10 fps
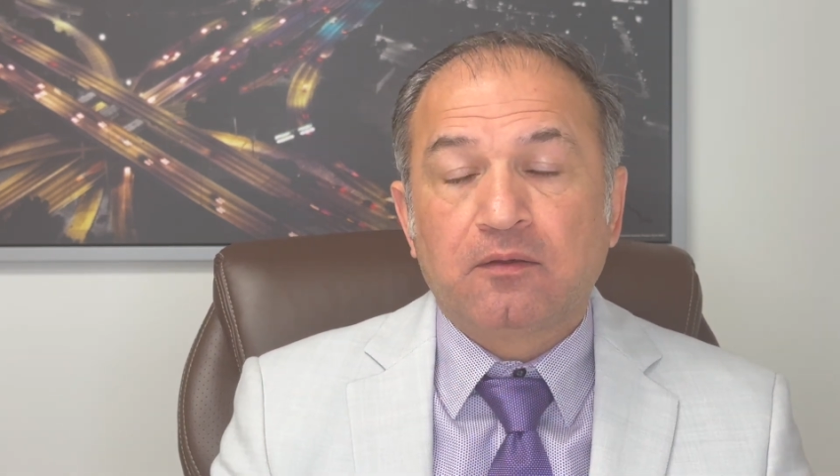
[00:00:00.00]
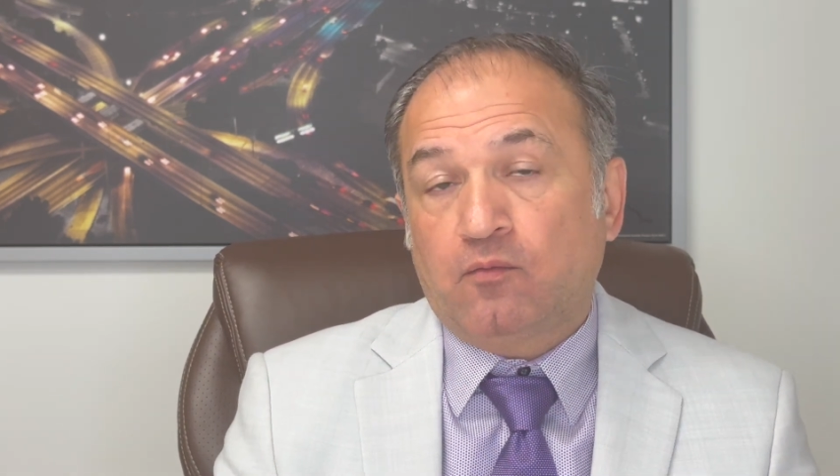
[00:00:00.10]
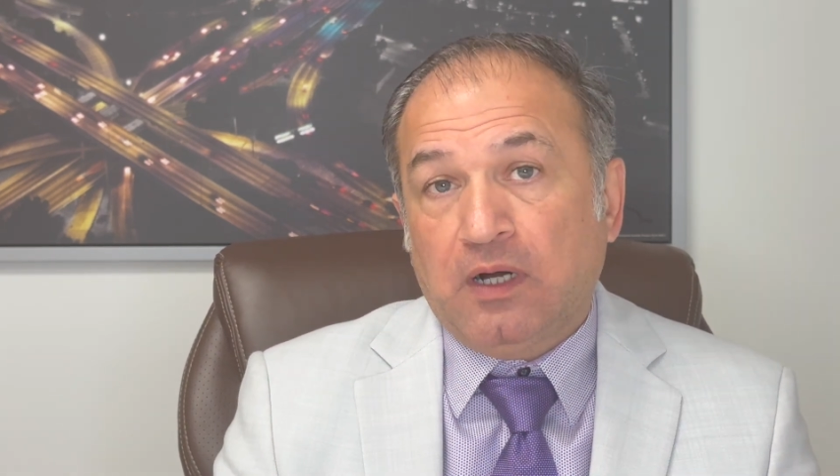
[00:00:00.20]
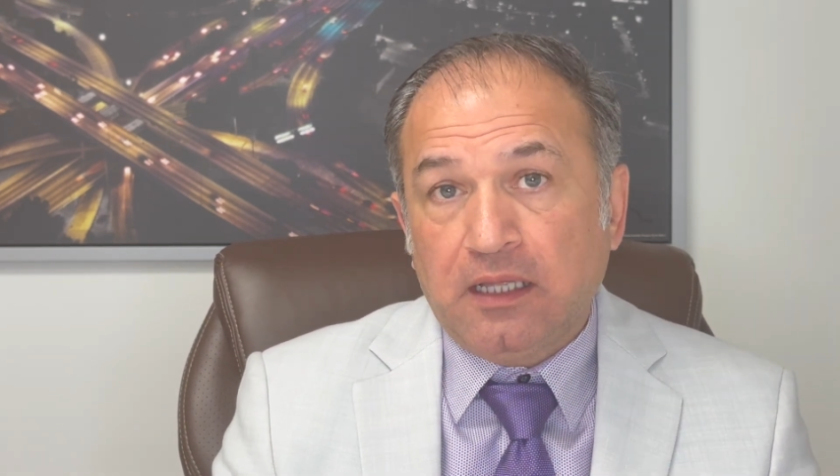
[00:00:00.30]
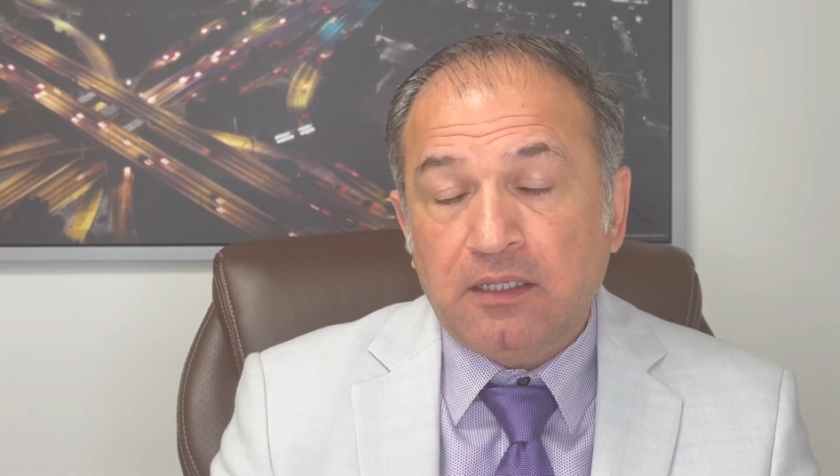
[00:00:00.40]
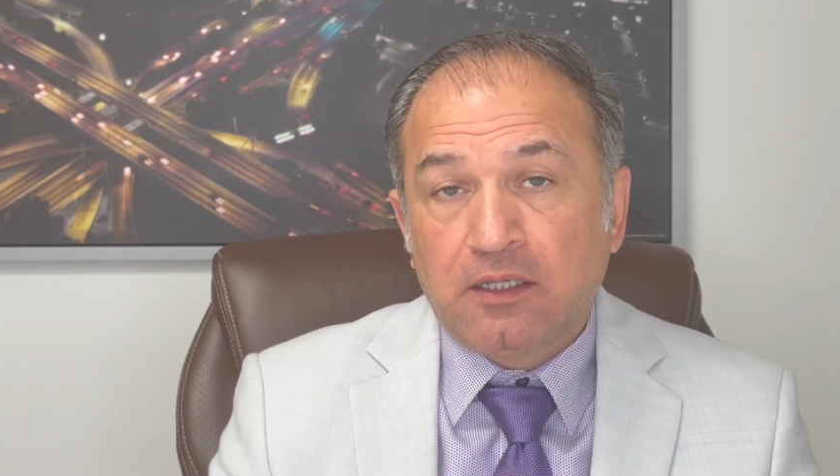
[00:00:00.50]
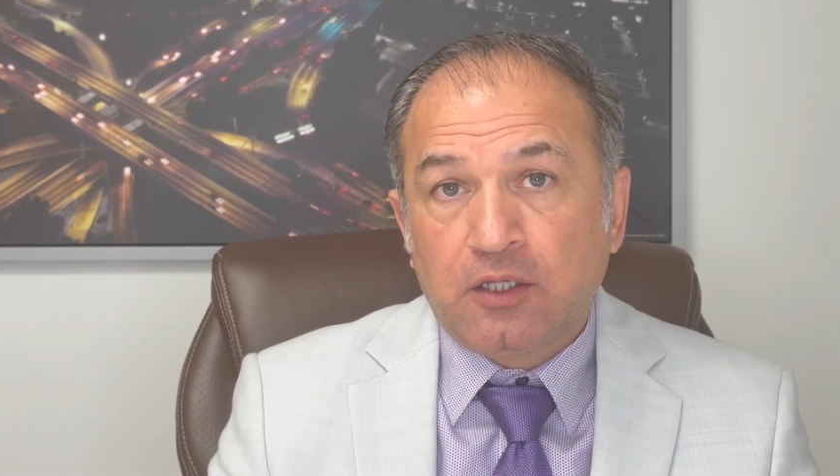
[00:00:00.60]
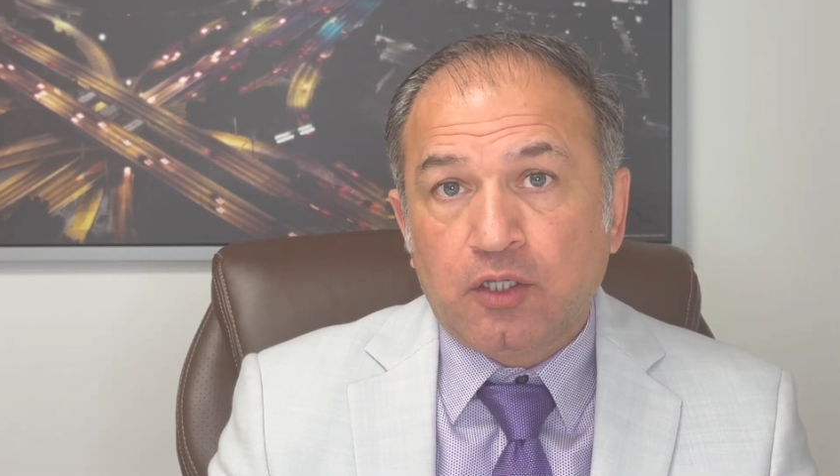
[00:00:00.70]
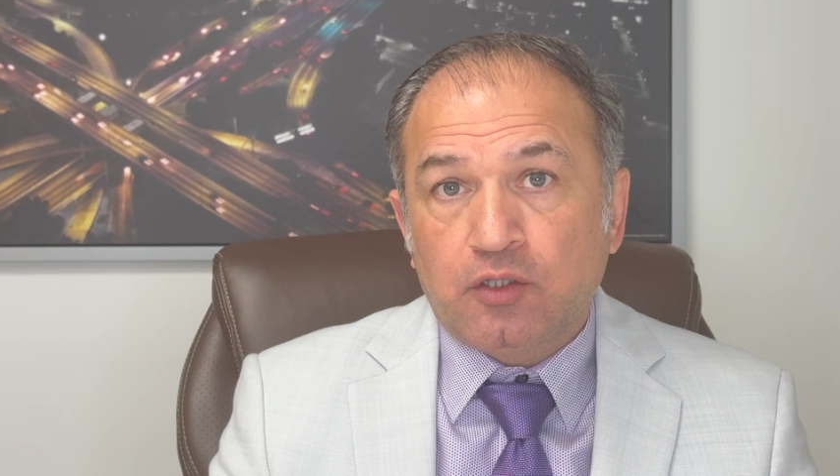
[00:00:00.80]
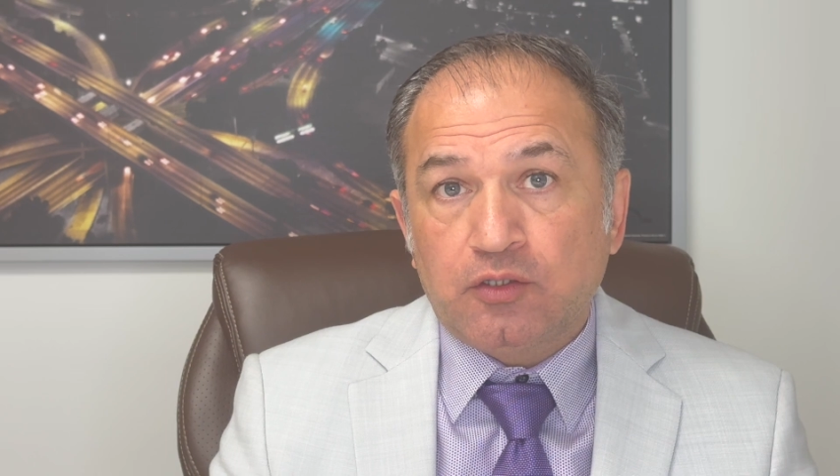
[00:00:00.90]
Well,
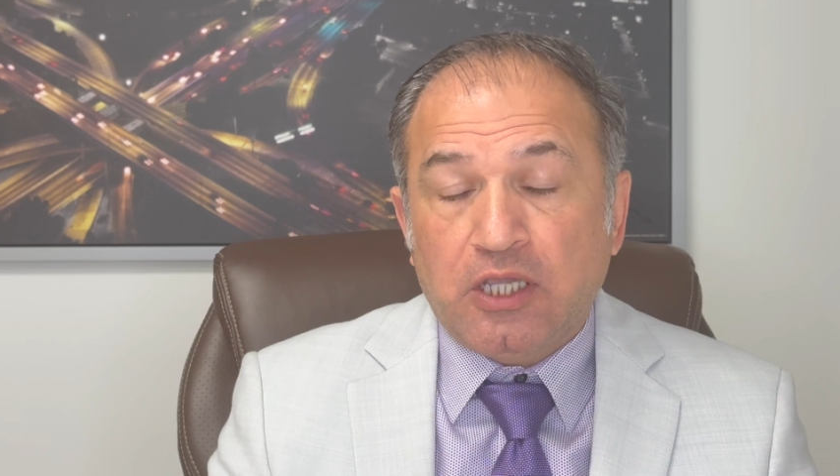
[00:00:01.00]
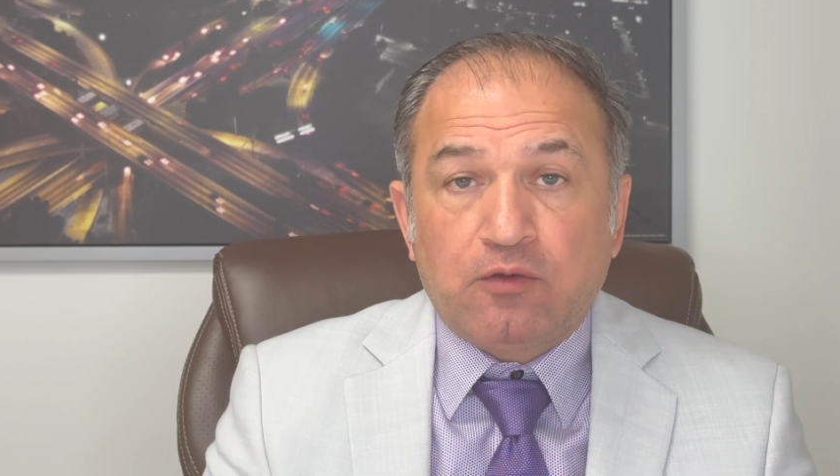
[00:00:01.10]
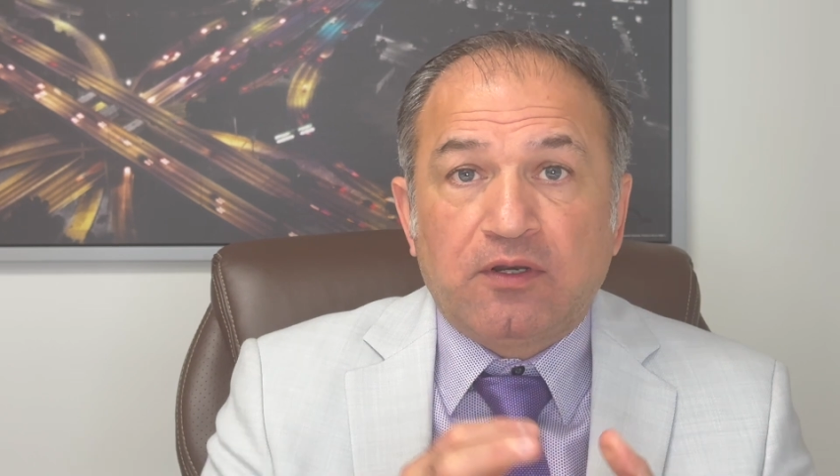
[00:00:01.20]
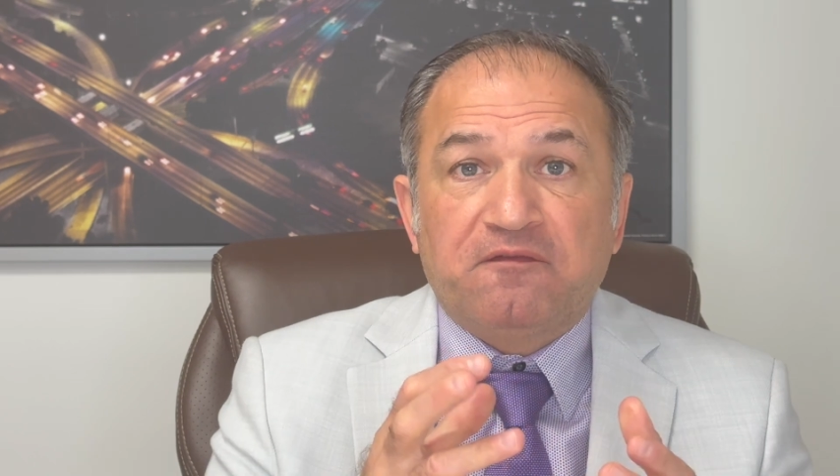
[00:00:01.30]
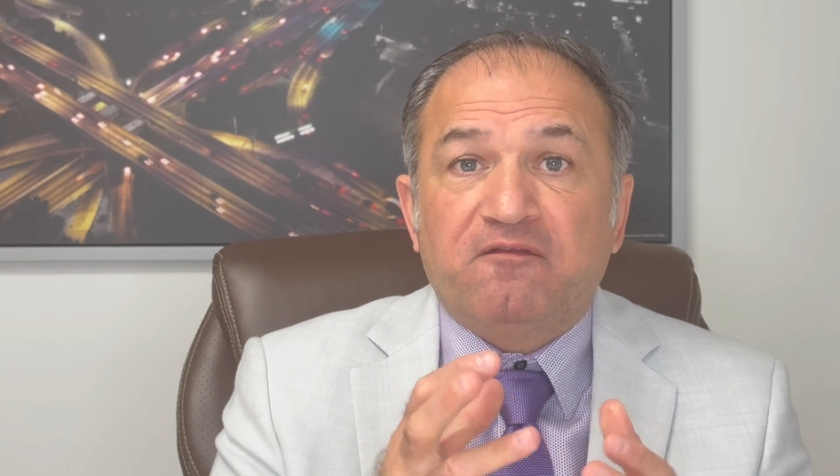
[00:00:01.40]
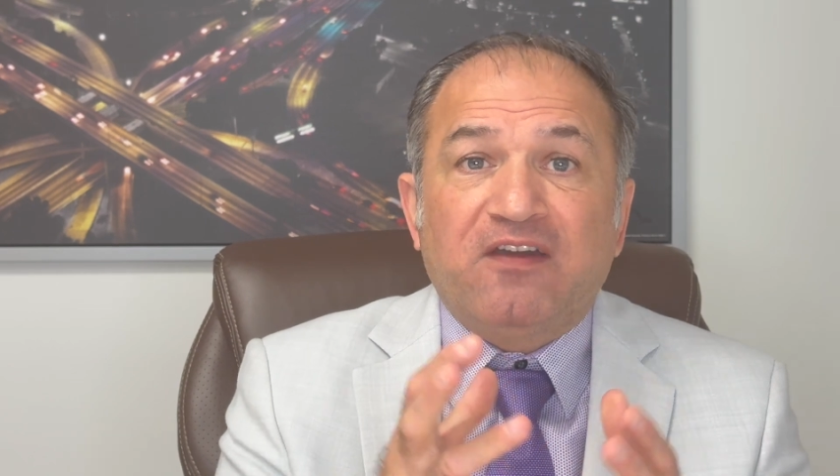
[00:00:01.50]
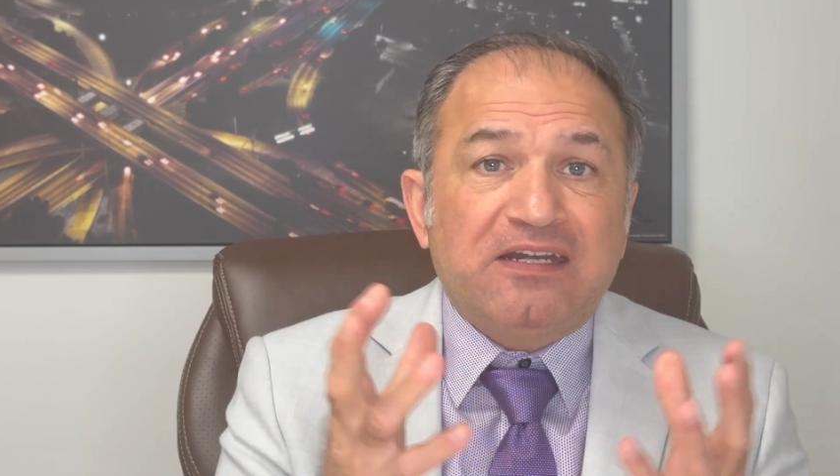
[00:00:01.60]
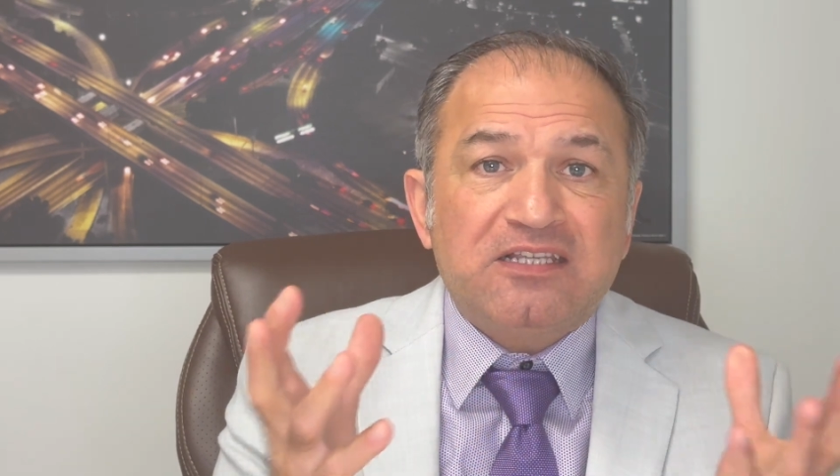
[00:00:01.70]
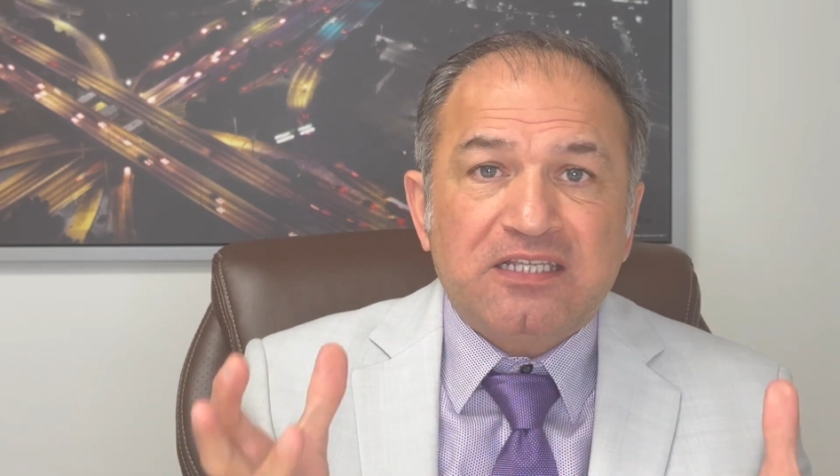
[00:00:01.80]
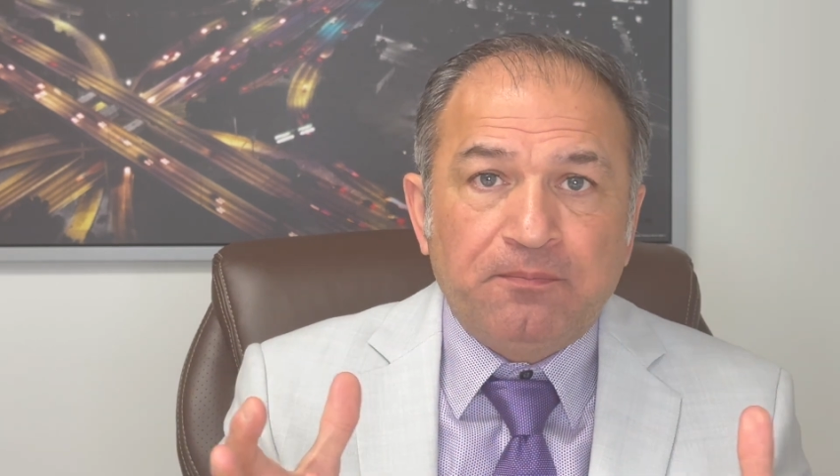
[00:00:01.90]
they could have
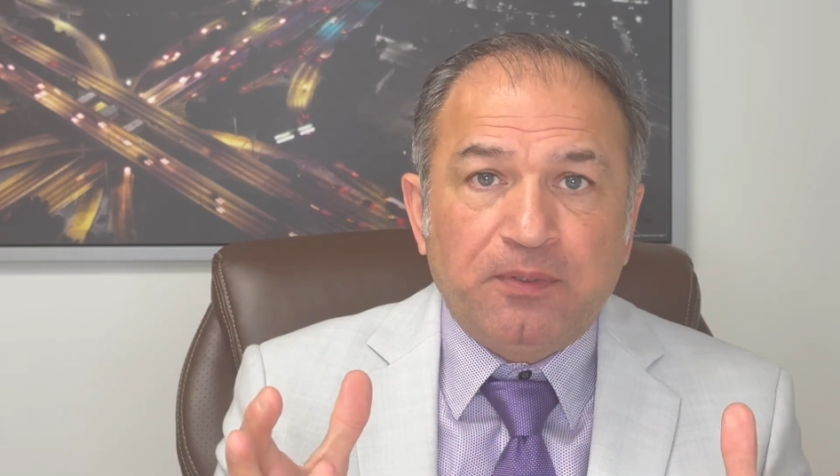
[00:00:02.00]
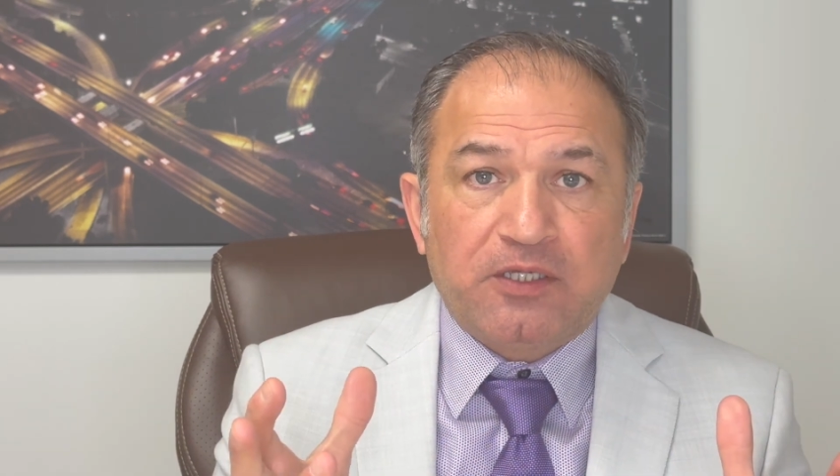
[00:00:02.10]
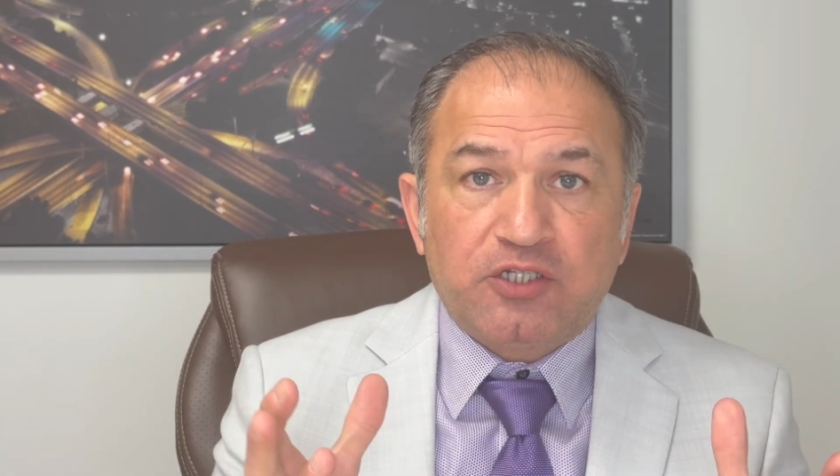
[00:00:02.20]
very simply,